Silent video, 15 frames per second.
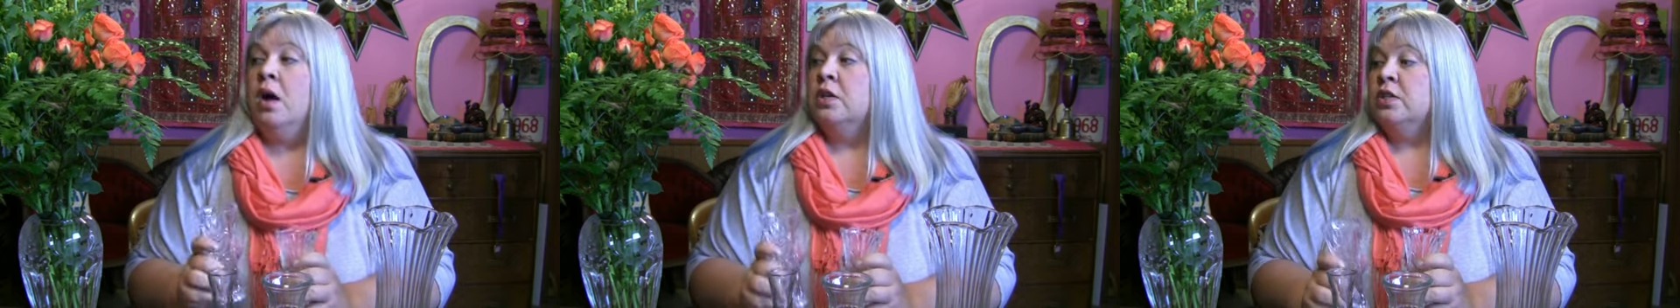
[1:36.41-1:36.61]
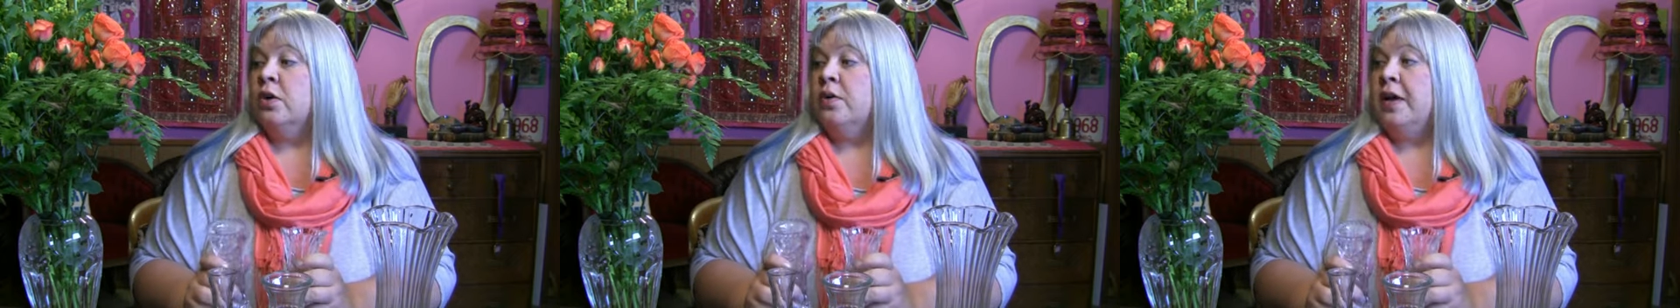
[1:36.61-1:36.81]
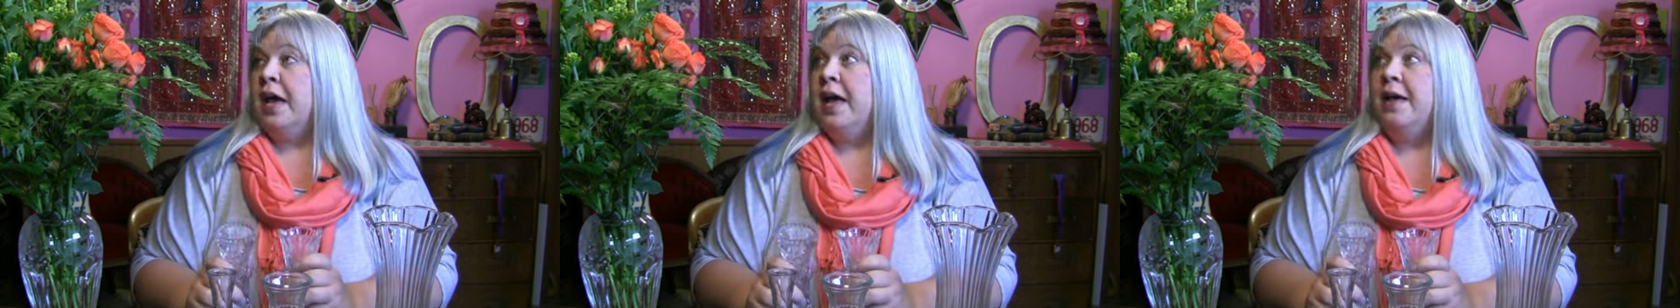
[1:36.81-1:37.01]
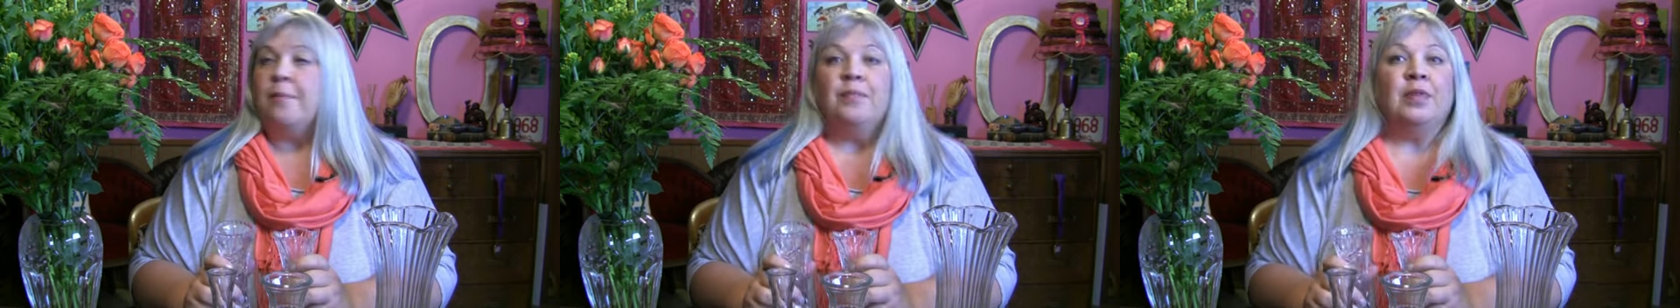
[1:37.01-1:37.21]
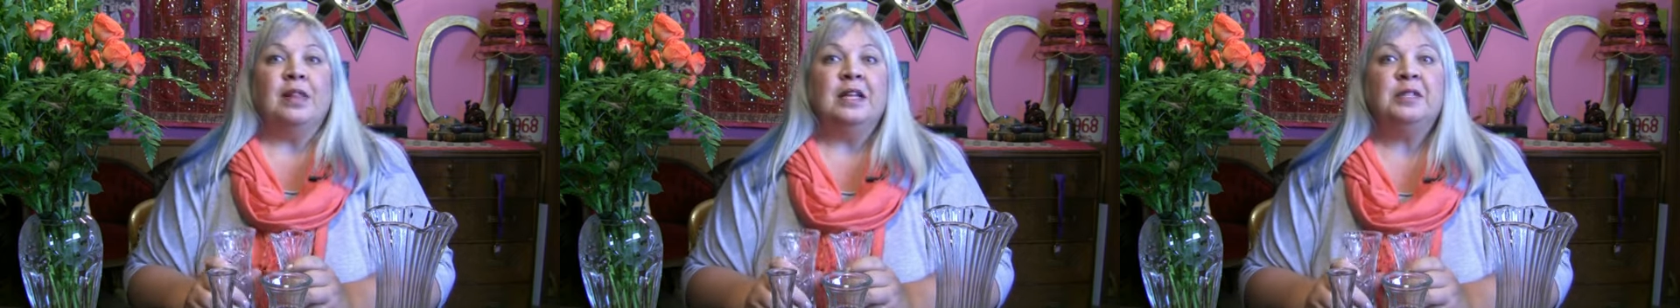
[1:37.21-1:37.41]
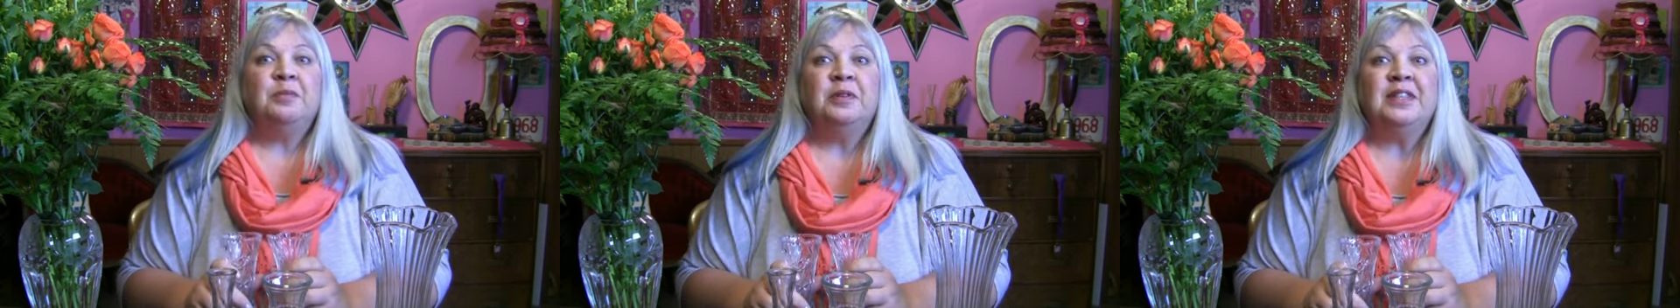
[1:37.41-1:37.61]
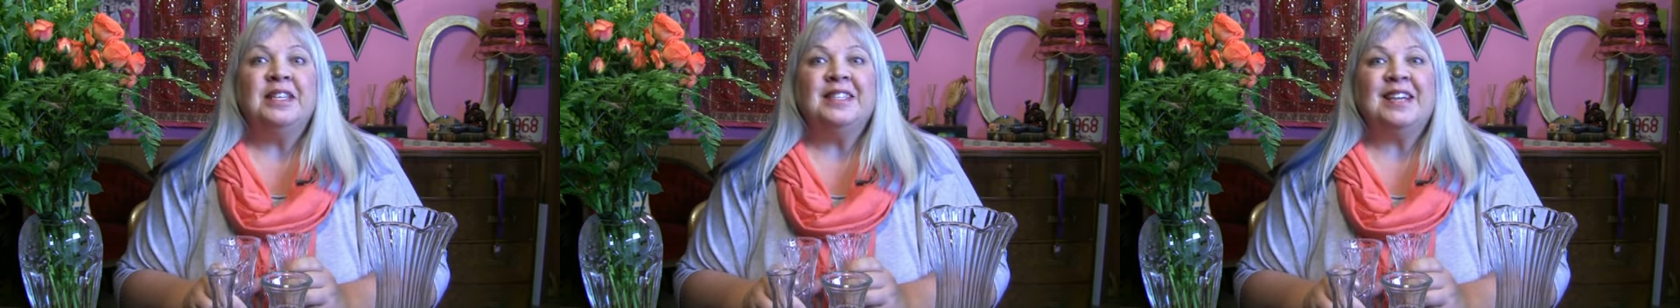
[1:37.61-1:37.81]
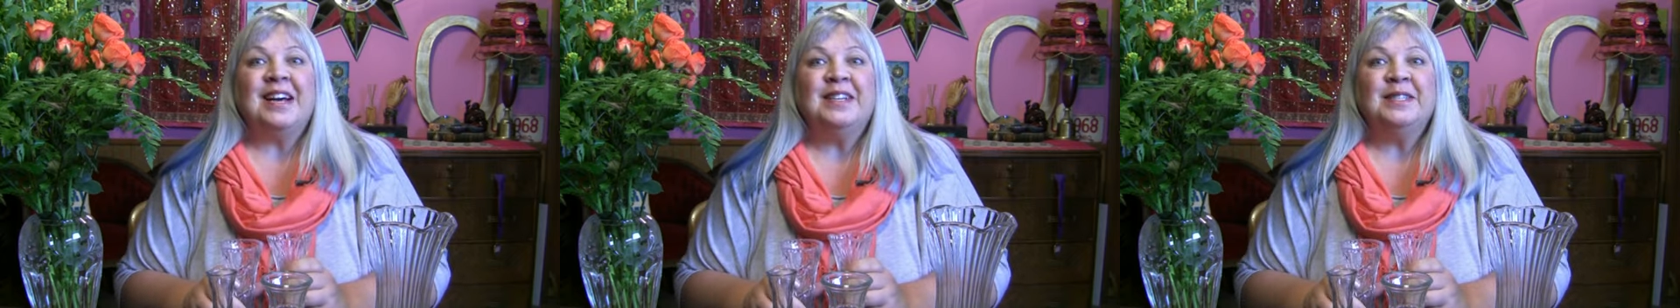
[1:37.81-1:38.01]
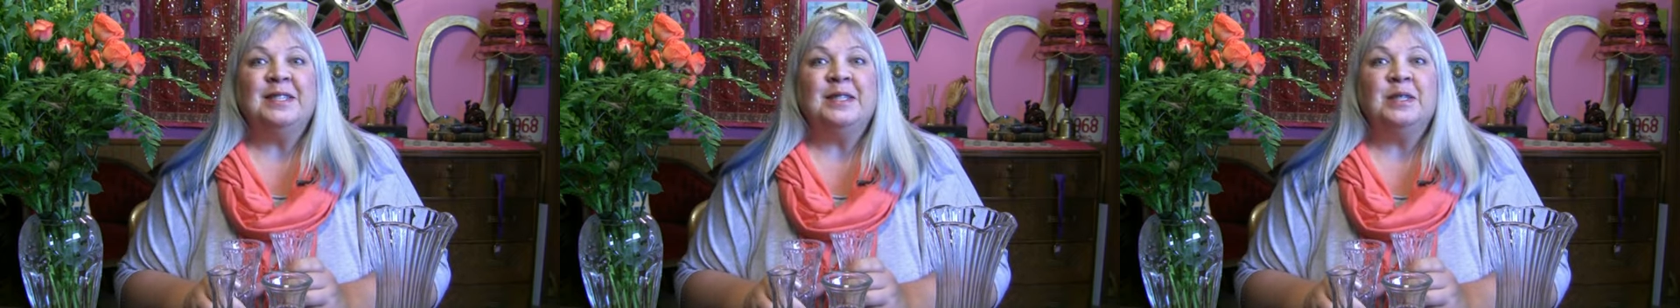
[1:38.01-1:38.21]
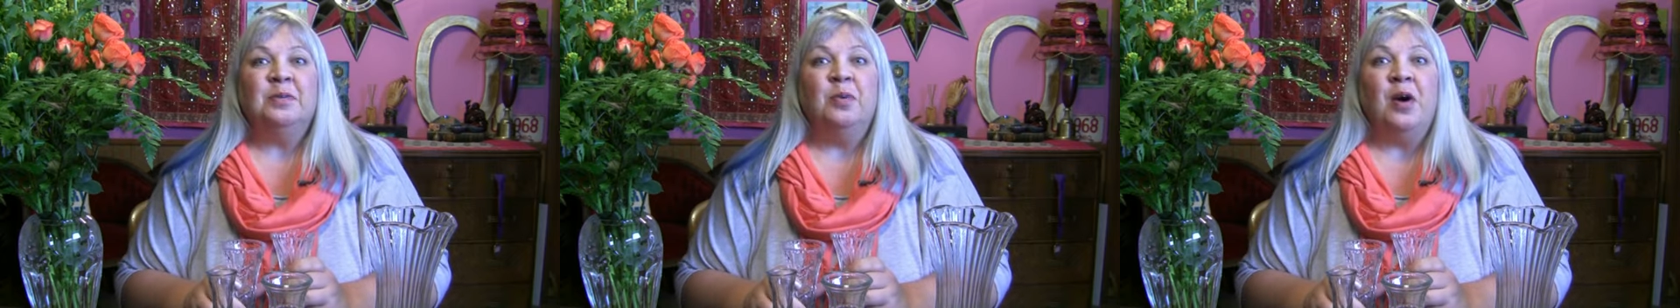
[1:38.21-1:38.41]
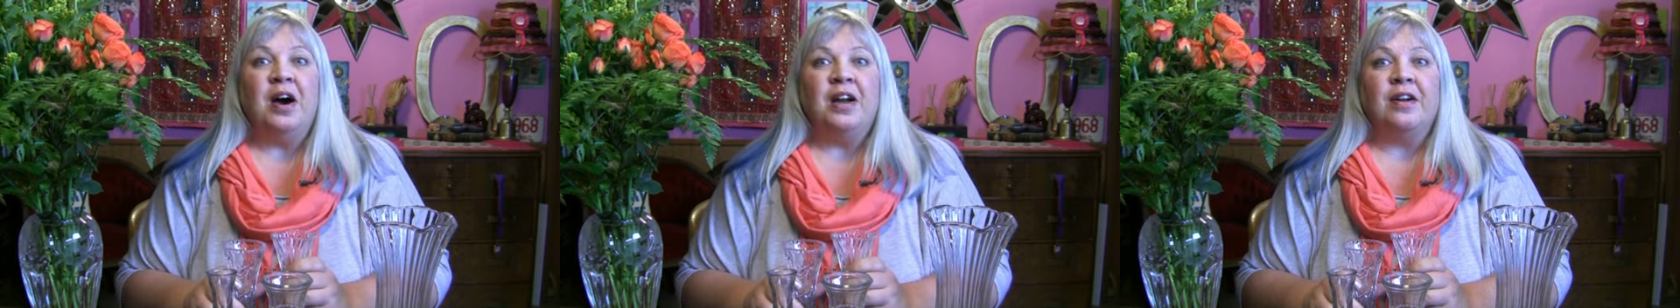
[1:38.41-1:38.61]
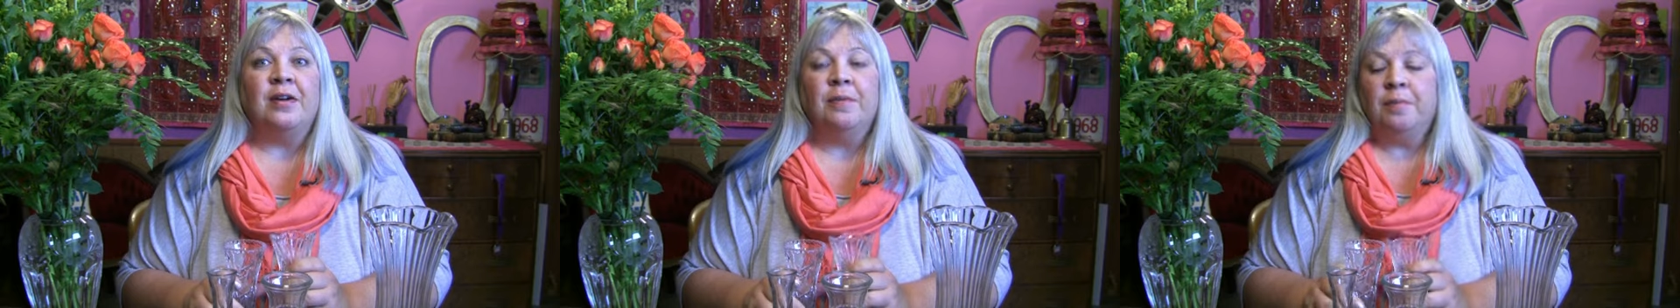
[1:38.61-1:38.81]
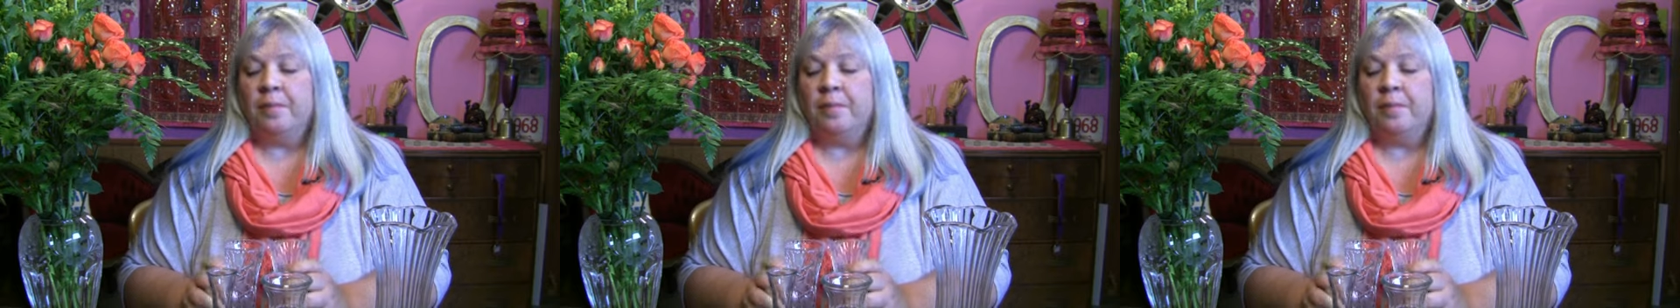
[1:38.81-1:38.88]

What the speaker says: So okay, let's put these guys in some water.